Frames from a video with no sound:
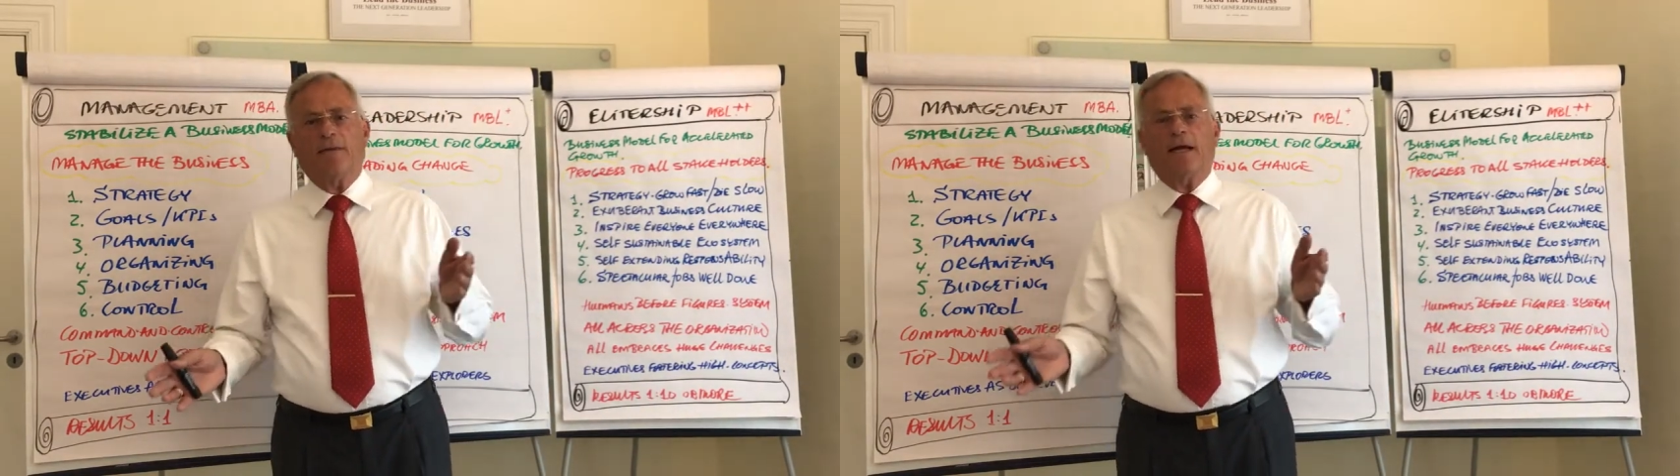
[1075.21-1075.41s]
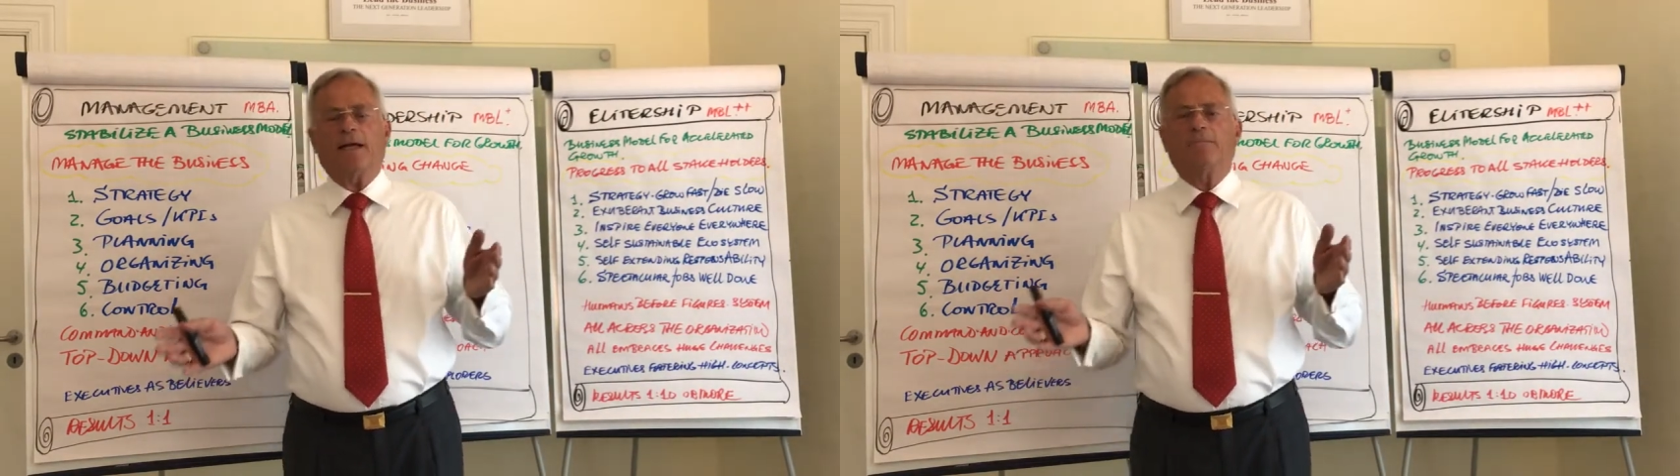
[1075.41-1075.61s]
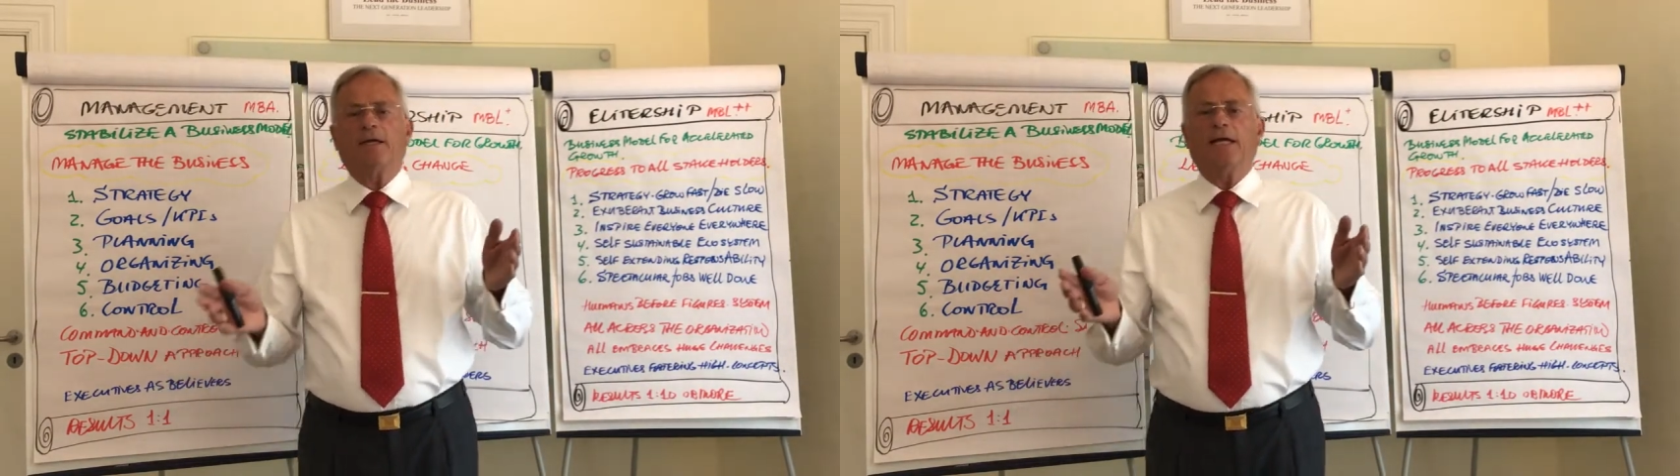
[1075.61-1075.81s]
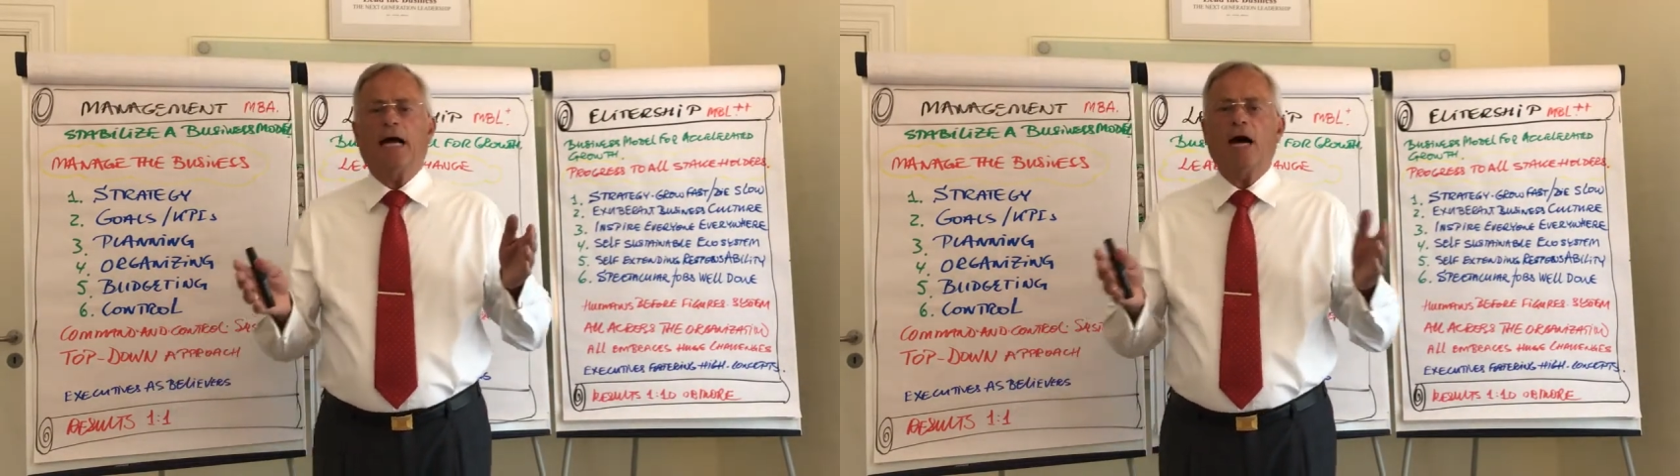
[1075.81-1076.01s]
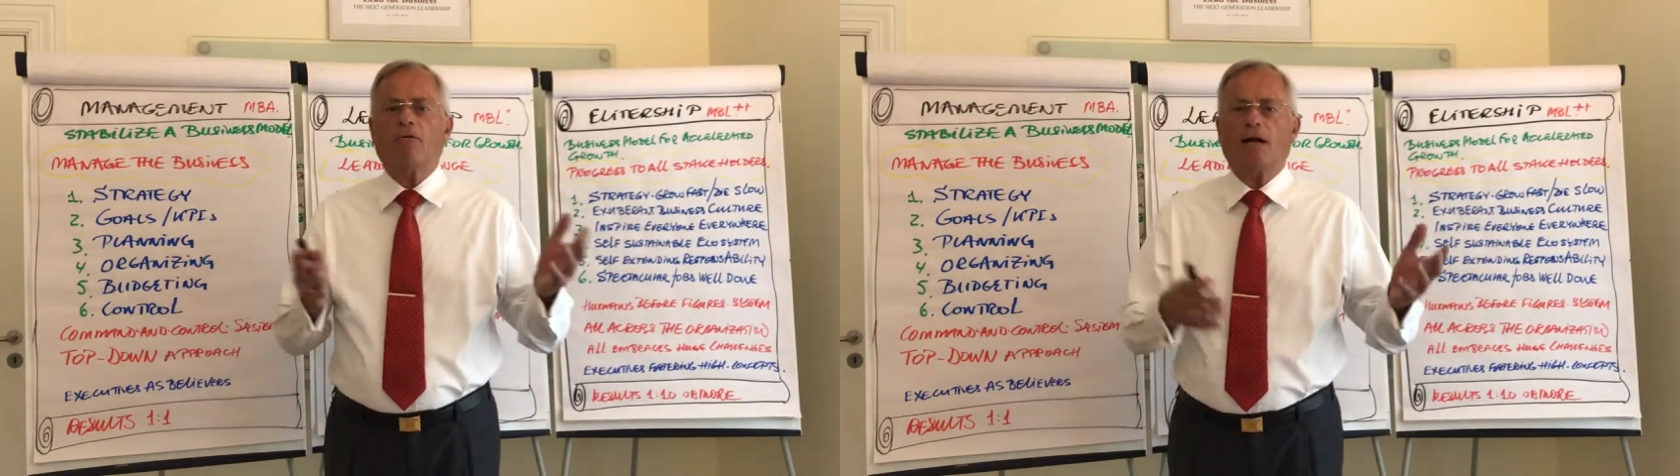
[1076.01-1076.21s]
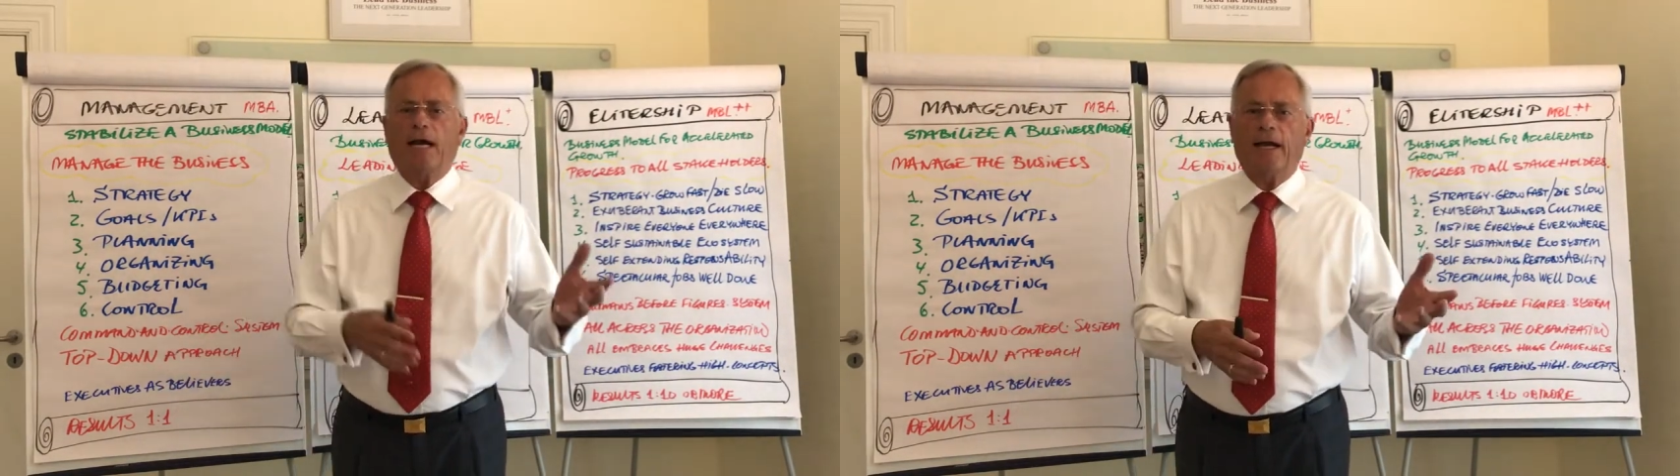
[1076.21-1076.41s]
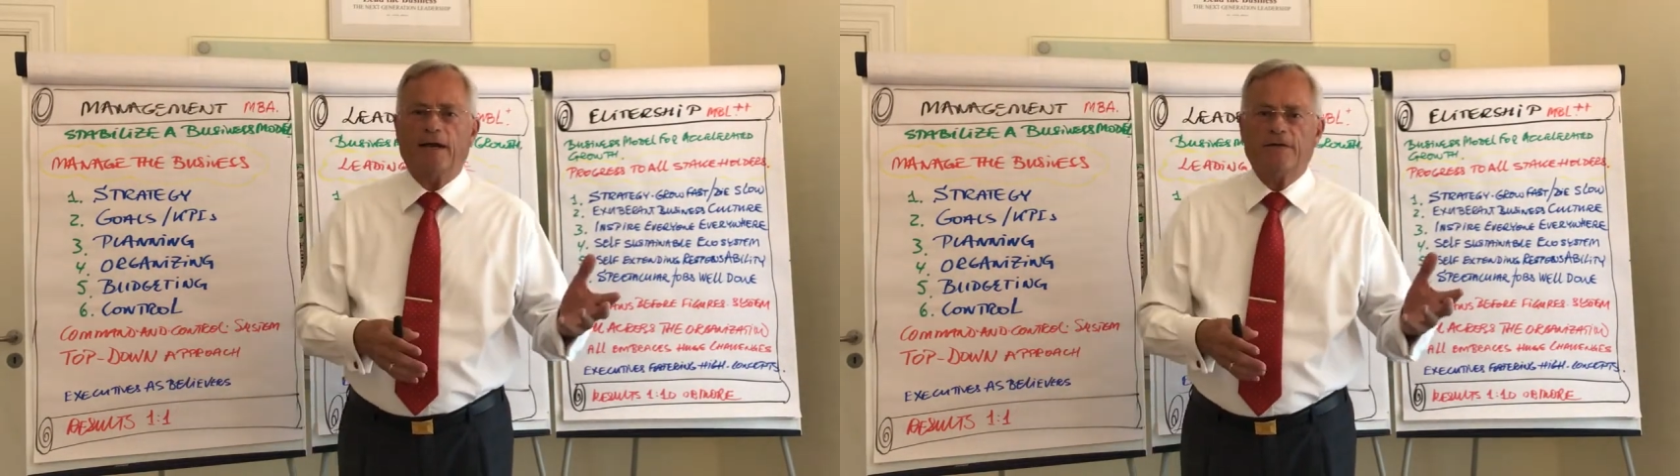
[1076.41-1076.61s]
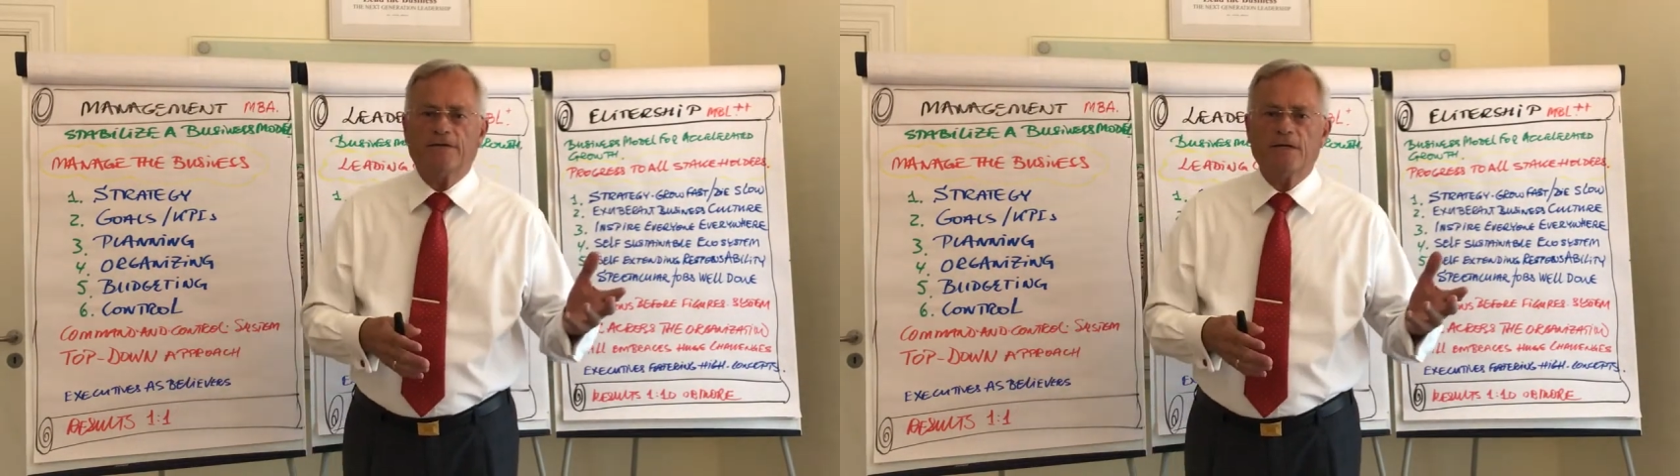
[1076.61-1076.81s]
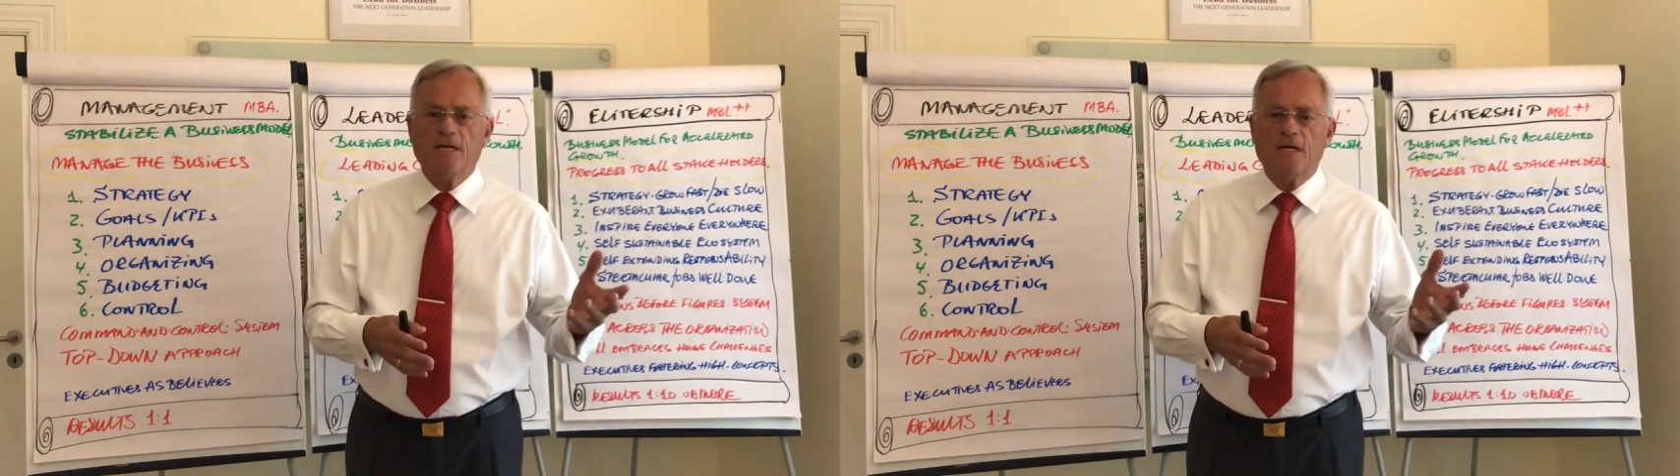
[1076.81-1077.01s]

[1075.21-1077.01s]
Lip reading: might be outliers.